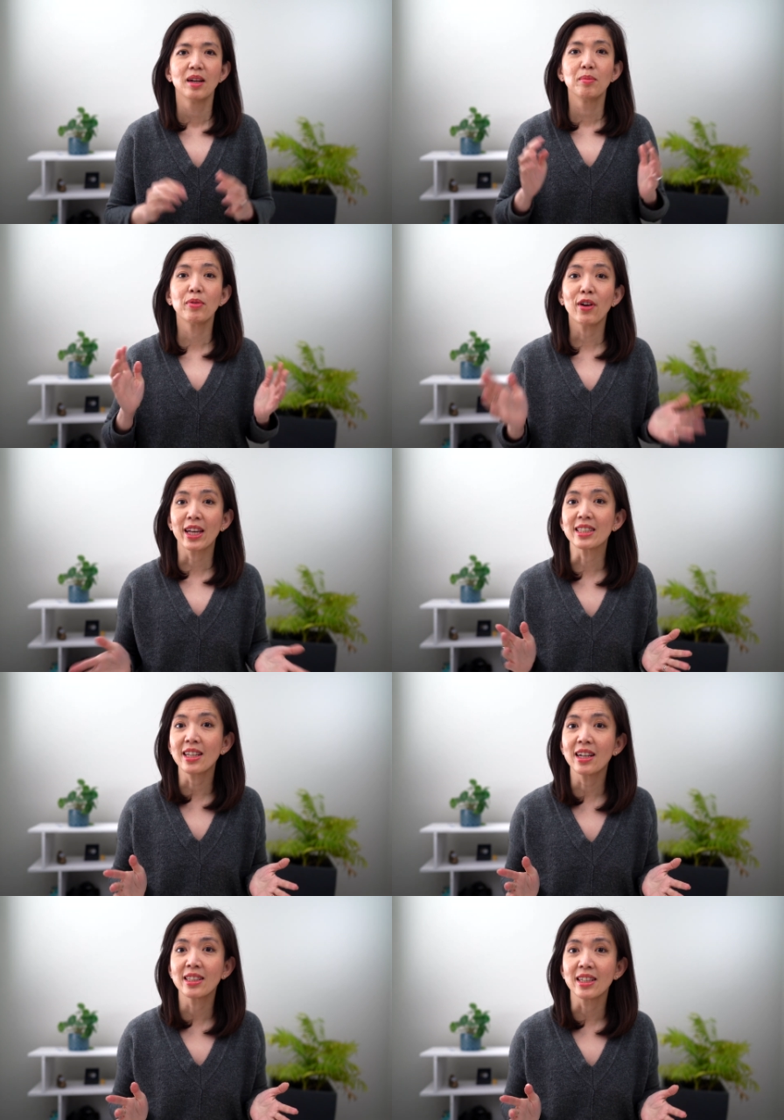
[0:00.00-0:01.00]
Before I get
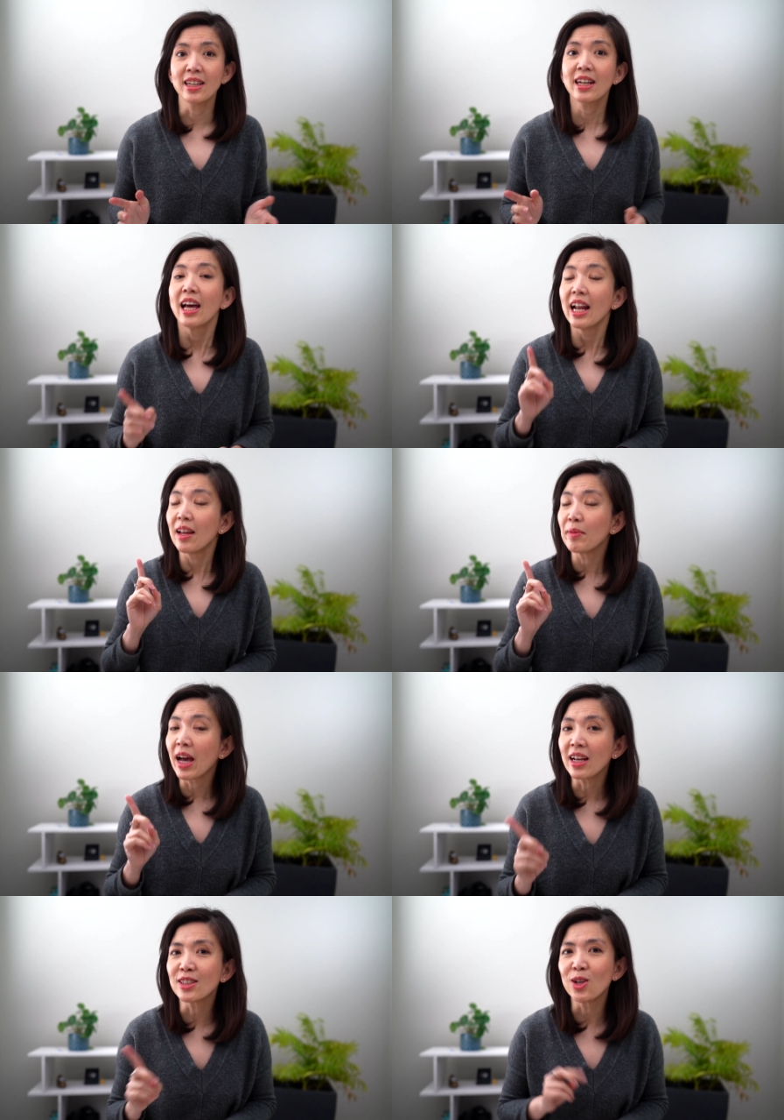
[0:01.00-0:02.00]
started, let me
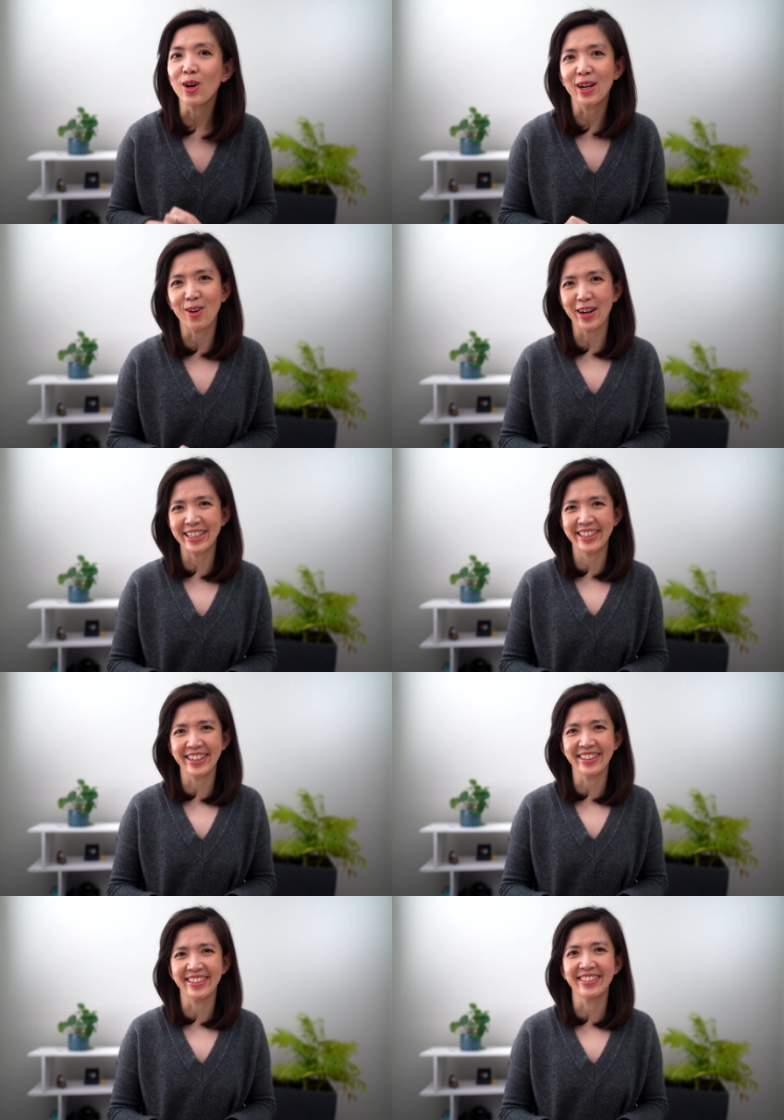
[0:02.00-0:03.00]
ask you a
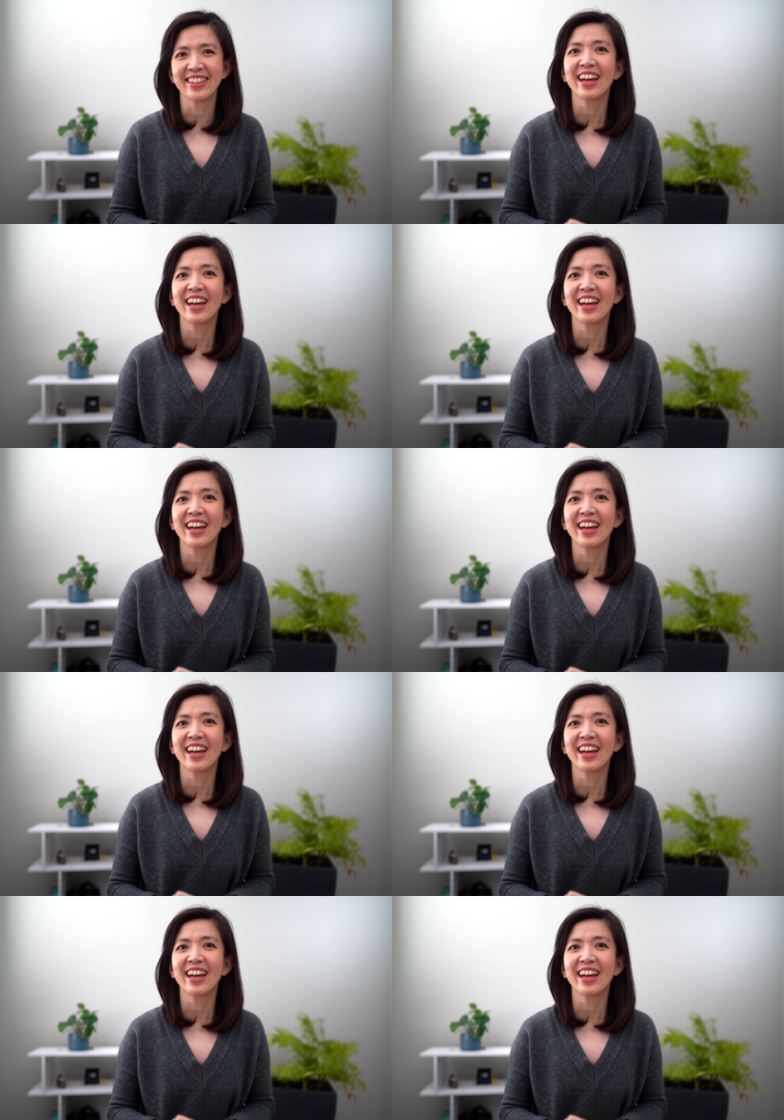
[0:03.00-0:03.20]
question.